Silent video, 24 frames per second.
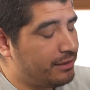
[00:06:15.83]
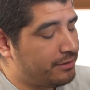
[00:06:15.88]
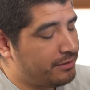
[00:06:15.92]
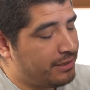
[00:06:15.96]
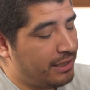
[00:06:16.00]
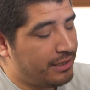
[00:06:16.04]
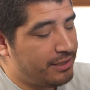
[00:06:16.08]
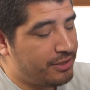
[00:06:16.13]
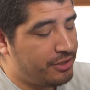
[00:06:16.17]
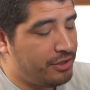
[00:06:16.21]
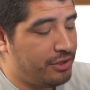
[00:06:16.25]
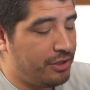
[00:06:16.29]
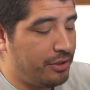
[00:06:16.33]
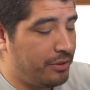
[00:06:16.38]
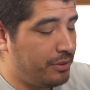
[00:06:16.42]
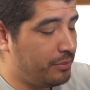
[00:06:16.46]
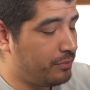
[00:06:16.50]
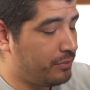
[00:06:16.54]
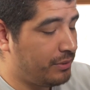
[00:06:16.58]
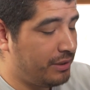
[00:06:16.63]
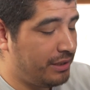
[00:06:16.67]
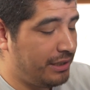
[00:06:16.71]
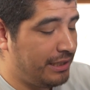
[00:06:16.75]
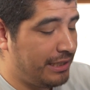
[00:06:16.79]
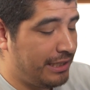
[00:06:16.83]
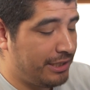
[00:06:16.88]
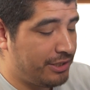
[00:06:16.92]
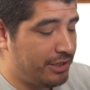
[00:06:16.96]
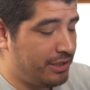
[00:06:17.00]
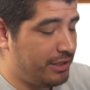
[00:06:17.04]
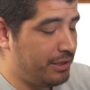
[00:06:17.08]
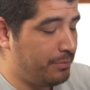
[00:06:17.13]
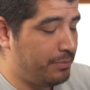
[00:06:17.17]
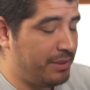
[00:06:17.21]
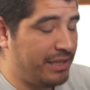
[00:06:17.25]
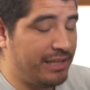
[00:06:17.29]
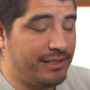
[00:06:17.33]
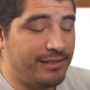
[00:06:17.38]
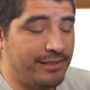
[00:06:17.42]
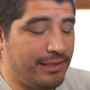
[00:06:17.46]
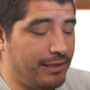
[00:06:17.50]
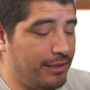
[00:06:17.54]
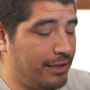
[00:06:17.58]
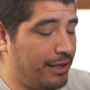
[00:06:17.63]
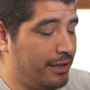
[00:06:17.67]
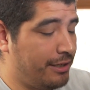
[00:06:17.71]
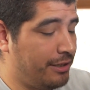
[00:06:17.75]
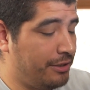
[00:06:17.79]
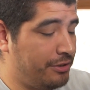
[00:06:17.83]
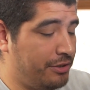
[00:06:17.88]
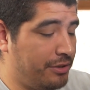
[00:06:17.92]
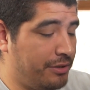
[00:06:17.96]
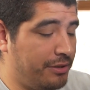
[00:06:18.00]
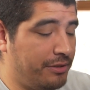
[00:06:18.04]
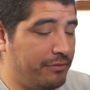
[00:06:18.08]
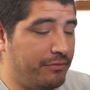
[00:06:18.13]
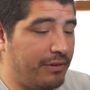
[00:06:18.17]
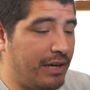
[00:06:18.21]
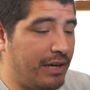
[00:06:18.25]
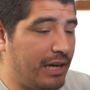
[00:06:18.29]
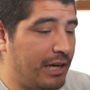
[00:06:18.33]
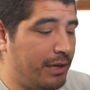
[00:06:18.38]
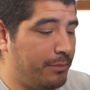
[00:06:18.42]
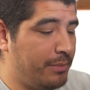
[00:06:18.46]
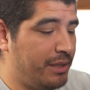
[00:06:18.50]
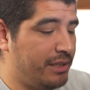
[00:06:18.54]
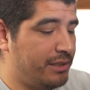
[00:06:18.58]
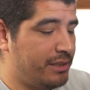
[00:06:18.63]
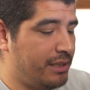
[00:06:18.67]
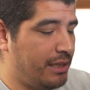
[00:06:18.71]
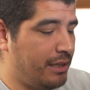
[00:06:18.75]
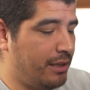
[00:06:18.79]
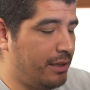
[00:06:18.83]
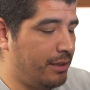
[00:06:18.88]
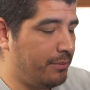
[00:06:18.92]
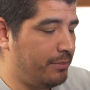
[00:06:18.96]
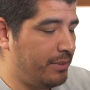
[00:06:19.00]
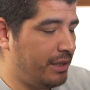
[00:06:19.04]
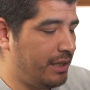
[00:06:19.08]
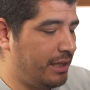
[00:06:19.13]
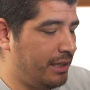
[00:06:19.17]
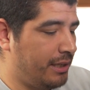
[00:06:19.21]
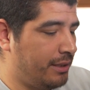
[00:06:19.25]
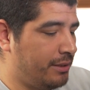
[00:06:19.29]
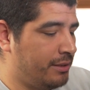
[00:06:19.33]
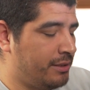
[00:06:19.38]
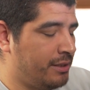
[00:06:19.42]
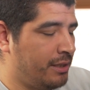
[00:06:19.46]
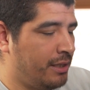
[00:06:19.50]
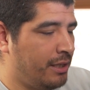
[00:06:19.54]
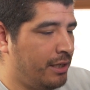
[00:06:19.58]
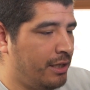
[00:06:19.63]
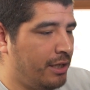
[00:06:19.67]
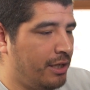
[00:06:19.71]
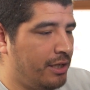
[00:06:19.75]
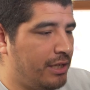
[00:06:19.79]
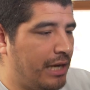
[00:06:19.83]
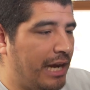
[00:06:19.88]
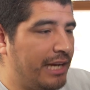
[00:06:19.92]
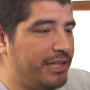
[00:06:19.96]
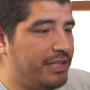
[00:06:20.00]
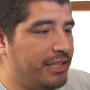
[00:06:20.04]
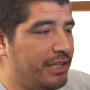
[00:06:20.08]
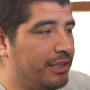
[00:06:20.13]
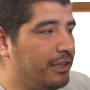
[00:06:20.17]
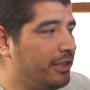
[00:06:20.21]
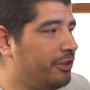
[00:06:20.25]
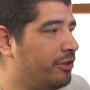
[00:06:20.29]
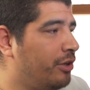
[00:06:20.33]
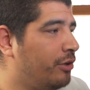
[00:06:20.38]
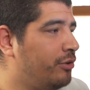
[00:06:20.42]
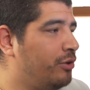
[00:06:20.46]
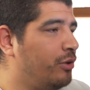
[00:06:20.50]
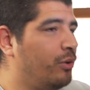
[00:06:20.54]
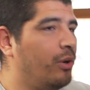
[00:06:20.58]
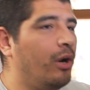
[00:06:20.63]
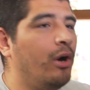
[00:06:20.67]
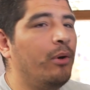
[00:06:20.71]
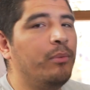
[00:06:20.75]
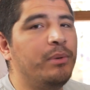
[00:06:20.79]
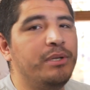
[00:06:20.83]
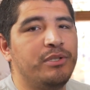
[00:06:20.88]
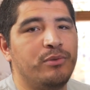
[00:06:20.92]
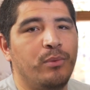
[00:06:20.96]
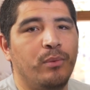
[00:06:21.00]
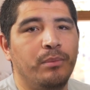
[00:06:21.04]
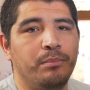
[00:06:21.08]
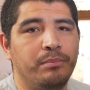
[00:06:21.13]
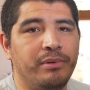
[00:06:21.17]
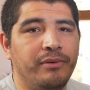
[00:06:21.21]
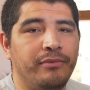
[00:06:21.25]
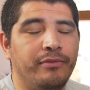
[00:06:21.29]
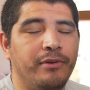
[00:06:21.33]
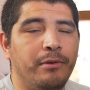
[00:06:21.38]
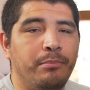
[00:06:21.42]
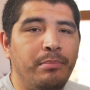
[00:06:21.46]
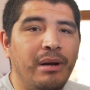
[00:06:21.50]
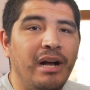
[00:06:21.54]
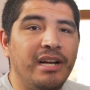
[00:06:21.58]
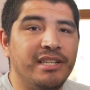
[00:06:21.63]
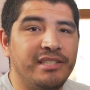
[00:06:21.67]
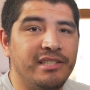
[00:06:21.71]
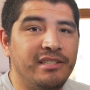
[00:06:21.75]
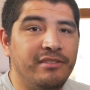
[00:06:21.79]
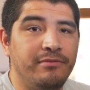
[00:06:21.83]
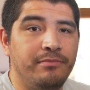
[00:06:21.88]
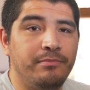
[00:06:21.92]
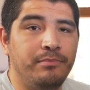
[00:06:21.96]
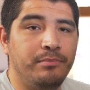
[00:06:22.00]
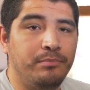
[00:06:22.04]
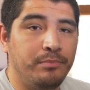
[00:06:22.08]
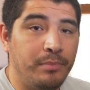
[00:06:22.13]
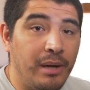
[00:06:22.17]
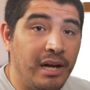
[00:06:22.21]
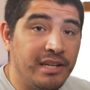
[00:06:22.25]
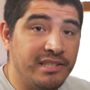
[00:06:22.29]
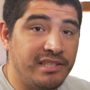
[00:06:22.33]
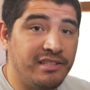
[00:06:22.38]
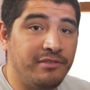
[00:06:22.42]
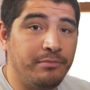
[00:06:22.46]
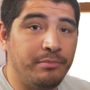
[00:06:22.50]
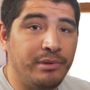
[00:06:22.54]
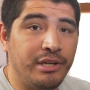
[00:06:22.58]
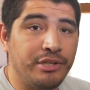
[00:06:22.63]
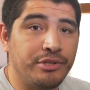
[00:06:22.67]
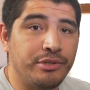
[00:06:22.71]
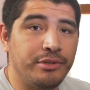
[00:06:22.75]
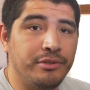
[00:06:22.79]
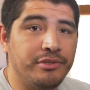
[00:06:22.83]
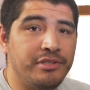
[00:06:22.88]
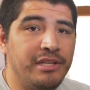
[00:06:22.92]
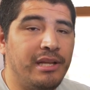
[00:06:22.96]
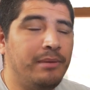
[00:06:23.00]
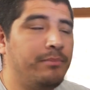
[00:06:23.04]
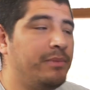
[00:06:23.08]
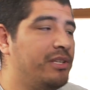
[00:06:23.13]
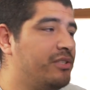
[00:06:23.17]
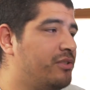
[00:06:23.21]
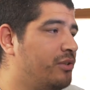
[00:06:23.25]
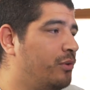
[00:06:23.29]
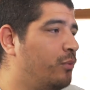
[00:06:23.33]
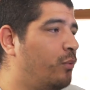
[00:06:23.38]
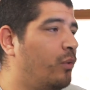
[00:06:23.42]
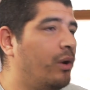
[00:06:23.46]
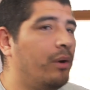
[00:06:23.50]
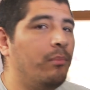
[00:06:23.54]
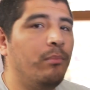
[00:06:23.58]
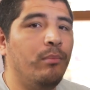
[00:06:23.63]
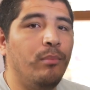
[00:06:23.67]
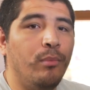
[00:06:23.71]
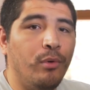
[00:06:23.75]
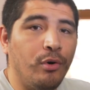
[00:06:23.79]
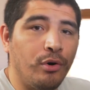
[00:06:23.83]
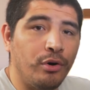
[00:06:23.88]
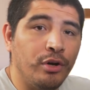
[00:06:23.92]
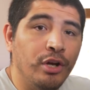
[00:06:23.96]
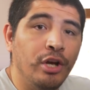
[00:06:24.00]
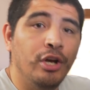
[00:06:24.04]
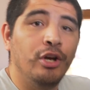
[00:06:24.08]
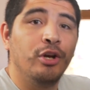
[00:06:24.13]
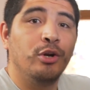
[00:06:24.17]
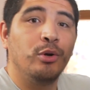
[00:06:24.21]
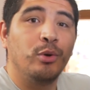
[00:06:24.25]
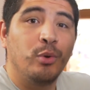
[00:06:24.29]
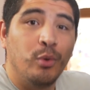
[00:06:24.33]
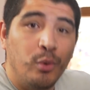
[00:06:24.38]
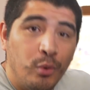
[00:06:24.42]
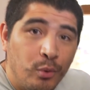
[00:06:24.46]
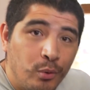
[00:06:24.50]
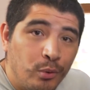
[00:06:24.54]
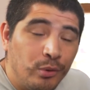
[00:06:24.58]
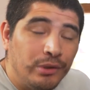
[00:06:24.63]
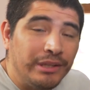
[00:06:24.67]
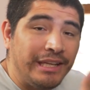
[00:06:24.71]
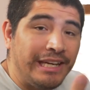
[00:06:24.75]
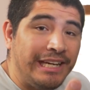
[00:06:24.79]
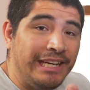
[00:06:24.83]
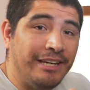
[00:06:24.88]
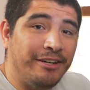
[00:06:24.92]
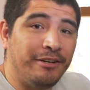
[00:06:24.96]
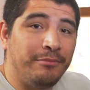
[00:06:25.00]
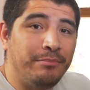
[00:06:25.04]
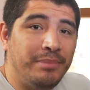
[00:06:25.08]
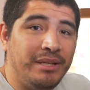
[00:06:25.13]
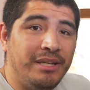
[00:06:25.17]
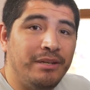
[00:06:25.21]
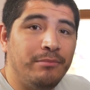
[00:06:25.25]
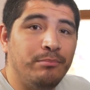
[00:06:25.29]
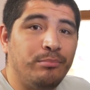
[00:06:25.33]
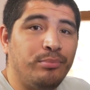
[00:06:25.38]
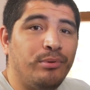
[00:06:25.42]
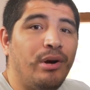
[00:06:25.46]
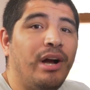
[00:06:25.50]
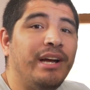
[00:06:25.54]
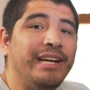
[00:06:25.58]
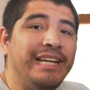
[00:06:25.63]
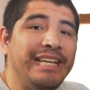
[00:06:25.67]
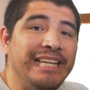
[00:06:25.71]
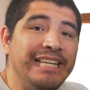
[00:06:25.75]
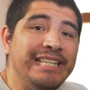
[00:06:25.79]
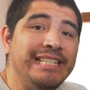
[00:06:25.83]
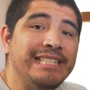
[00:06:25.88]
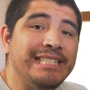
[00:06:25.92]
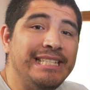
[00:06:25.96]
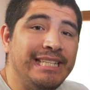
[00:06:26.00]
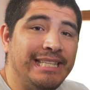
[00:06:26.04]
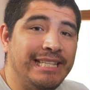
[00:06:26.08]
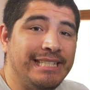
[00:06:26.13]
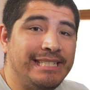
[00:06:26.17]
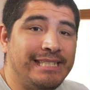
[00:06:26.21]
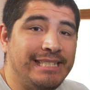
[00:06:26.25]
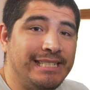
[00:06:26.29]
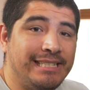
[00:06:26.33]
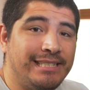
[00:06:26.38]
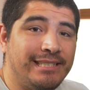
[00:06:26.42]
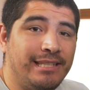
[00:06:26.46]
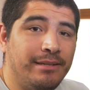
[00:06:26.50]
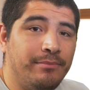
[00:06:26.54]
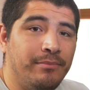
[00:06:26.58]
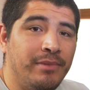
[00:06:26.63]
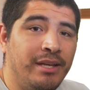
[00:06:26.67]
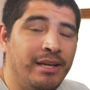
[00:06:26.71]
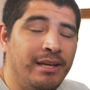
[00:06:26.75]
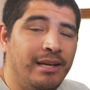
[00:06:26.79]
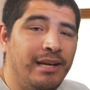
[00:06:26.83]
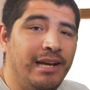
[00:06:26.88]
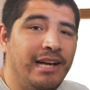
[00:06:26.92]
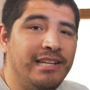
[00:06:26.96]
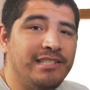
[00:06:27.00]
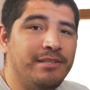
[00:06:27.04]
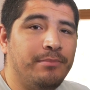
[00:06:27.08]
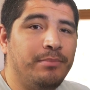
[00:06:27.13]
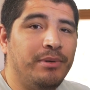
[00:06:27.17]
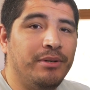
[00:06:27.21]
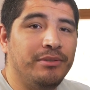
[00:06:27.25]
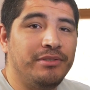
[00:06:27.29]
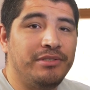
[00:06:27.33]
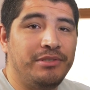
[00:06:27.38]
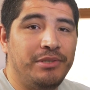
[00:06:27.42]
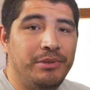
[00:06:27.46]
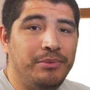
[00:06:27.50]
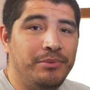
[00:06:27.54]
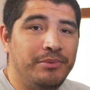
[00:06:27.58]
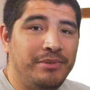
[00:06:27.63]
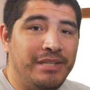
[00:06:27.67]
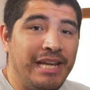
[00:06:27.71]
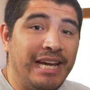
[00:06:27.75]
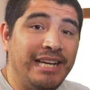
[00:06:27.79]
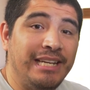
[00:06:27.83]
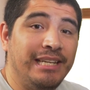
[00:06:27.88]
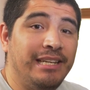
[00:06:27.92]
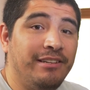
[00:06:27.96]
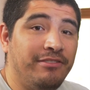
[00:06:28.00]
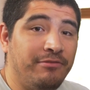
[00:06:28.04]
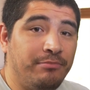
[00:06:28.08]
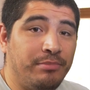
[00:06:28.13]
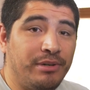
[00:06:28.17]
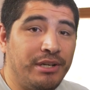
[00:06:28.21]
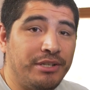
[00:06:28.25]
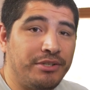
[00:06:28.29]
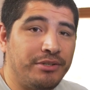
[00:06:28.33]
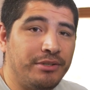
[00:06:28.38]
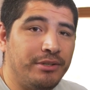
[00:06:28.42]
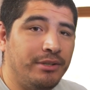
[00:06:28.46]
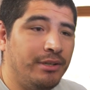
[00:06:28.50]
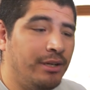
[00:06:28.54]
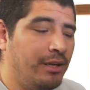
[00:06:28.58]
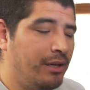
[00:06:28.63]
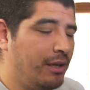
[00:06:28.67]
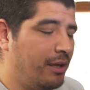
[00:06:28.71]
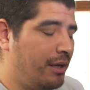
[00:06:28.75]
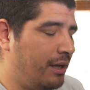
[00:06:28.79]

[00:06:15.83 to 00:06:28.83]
Thus, you know, it really actually depends a lot on your environment. And ideally, though, you always prefer positive pressure. So that means you want more cool air being brought into the system as opposed to negative pressure.